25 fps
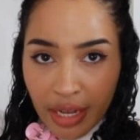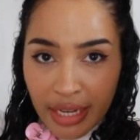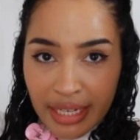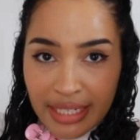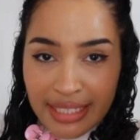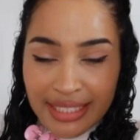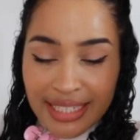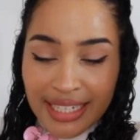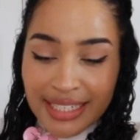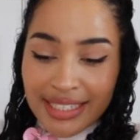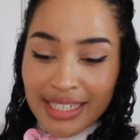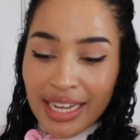Now I
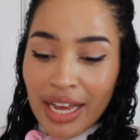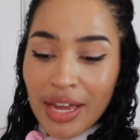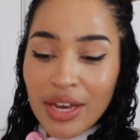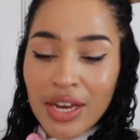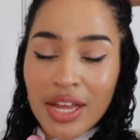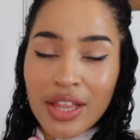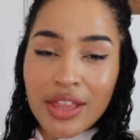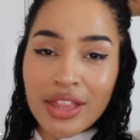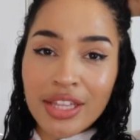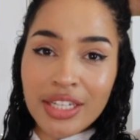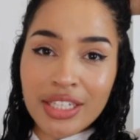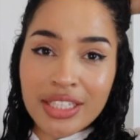can take down
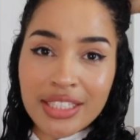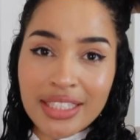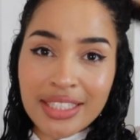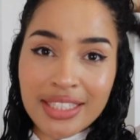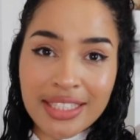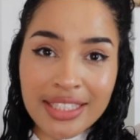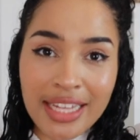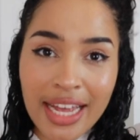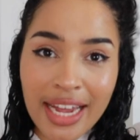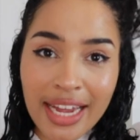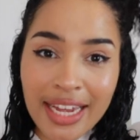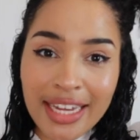the
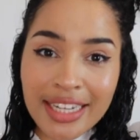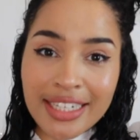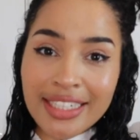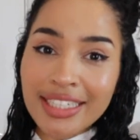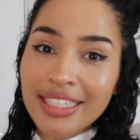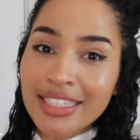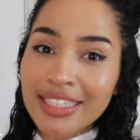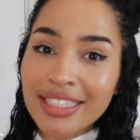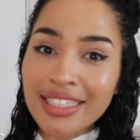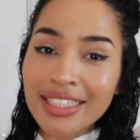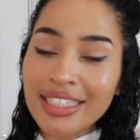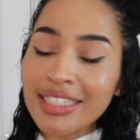
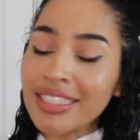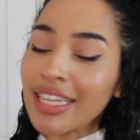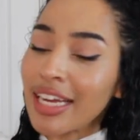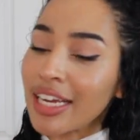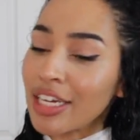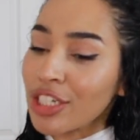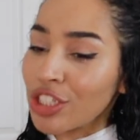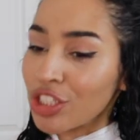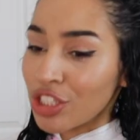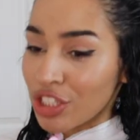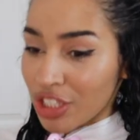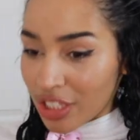second
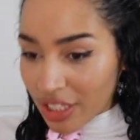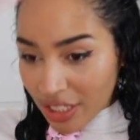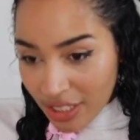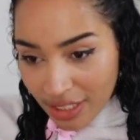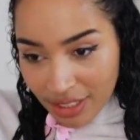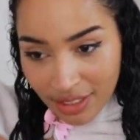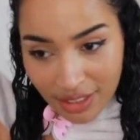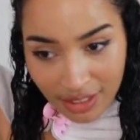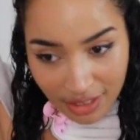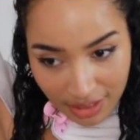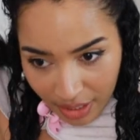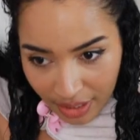section
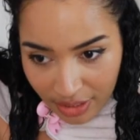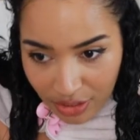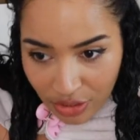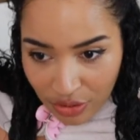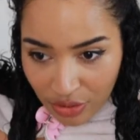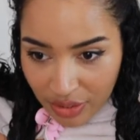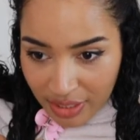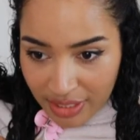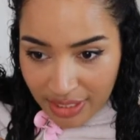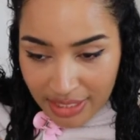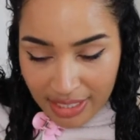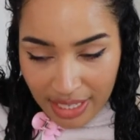and
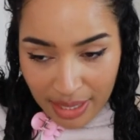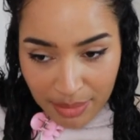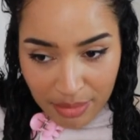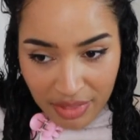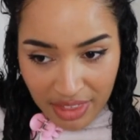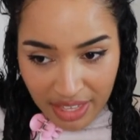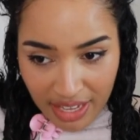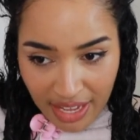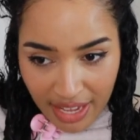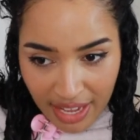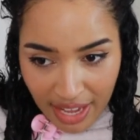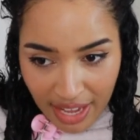do the same thing